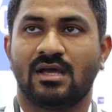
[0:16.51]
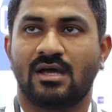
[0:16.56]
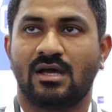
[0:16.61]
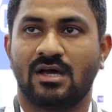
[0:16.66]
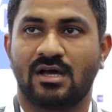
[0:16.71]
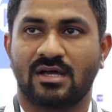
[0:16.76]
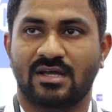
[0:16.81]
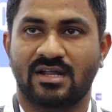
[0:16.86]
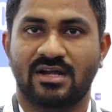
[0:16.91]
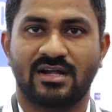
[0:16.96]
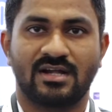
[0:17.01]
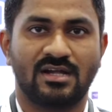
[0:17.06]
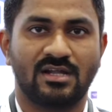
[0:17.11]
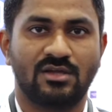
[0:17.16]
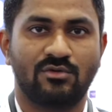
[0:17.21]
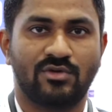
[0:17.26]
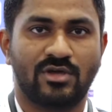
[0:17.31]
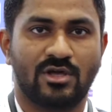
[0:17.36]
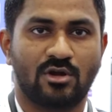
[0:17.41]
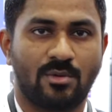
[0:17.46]

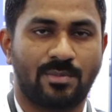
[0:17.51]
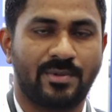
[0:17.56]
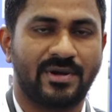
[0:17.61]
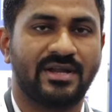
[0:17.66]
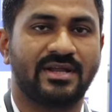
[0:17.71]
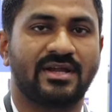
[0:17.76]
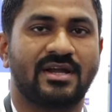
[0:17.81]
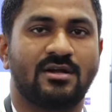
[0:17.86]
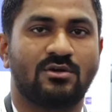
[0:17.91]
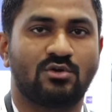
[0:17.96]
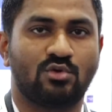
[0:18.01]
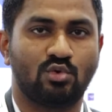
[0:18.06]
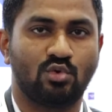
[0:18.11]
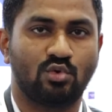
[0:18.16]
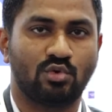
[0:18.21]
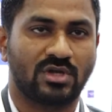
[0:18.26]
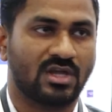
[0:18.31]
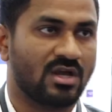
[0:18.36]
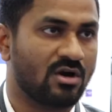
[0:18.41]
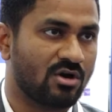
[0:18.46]
Currently we are operating at
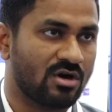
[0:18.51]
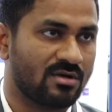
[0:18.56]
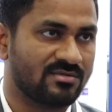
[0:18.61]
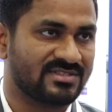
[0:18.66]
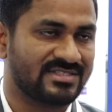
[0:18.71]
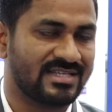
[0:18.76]
2 gigawatt of